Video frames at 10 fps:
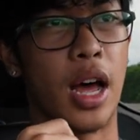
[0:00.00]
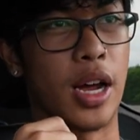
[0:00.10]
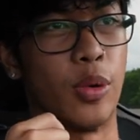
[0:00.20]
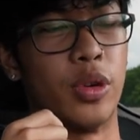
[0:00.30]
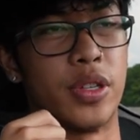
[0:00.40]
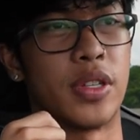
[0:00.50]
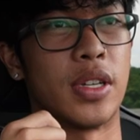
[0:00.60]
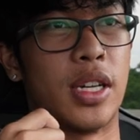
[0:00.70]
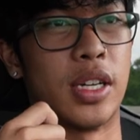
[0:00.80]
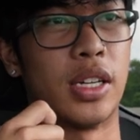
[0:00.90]
I was,
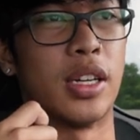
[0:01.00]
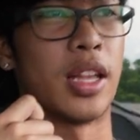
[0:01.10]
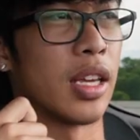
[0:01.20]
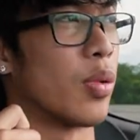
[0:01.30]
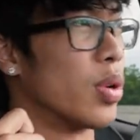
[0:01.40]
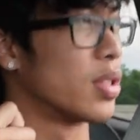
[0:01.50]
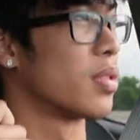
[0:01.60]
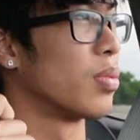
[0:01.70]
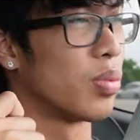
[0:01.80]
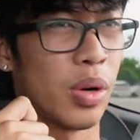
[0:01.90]
uh, I think it
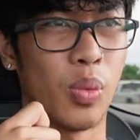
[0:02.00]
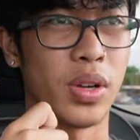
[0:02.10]
was, when